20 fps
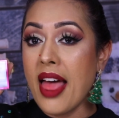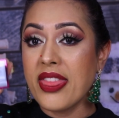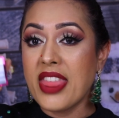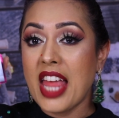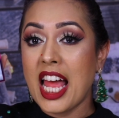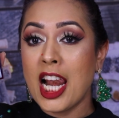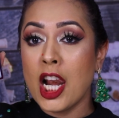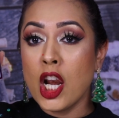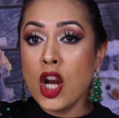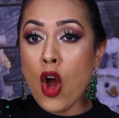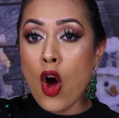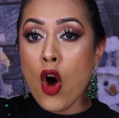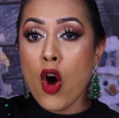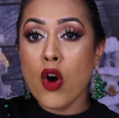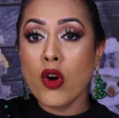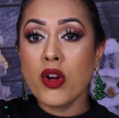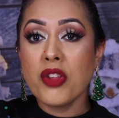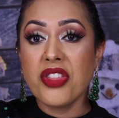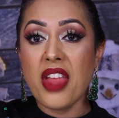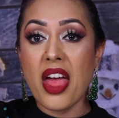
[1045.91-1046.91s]
They're
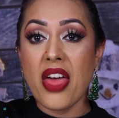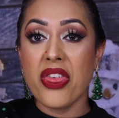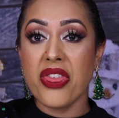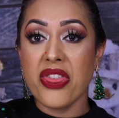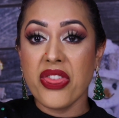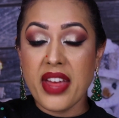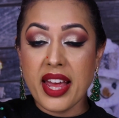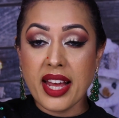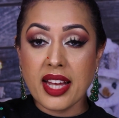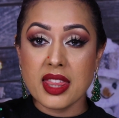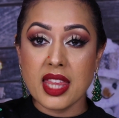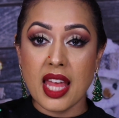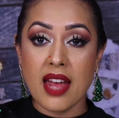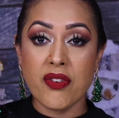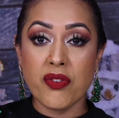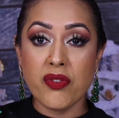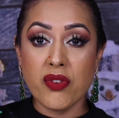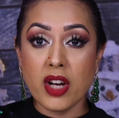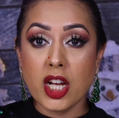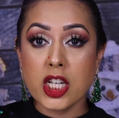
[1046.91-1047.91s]
long, they're thick, they're
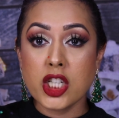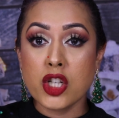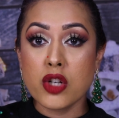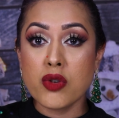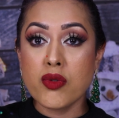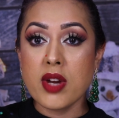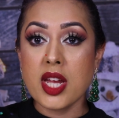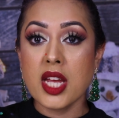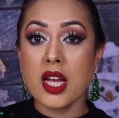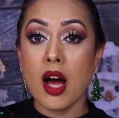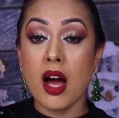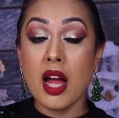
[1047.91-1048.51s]
fluttery.